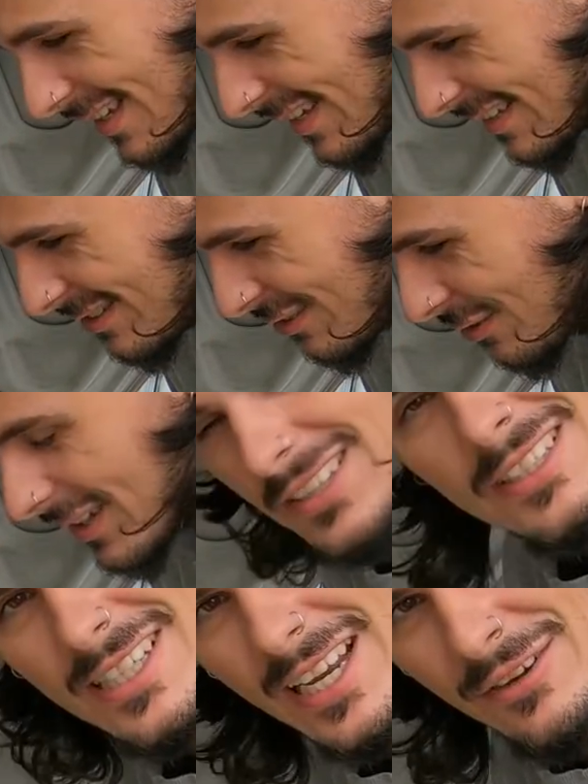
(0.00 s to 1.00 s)
installing
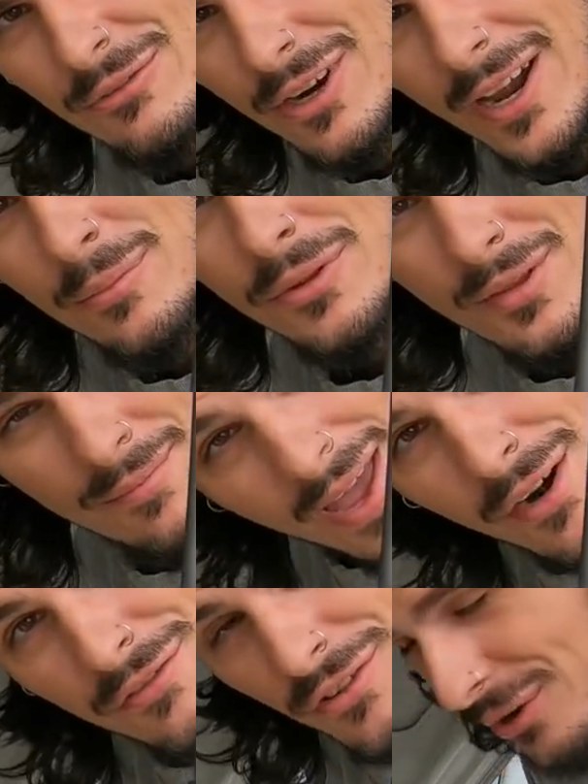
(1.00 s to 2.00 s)
this heat wrap on the
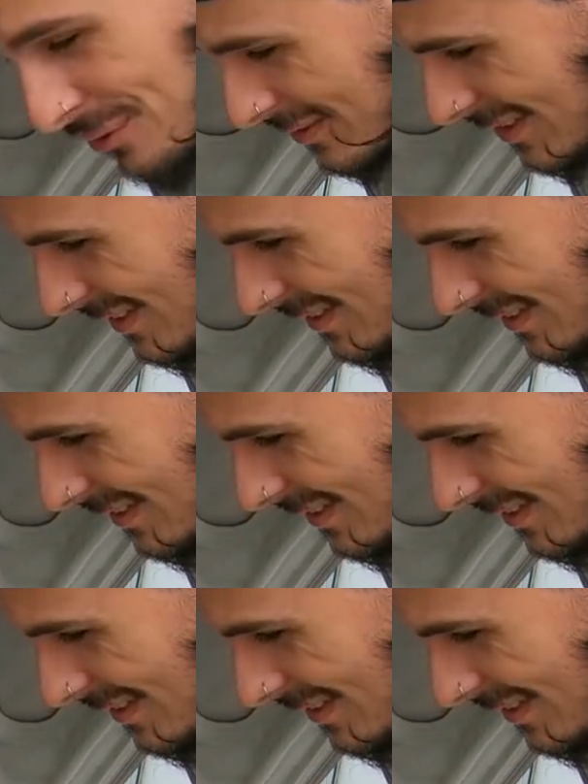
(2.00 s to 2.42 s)
manifold.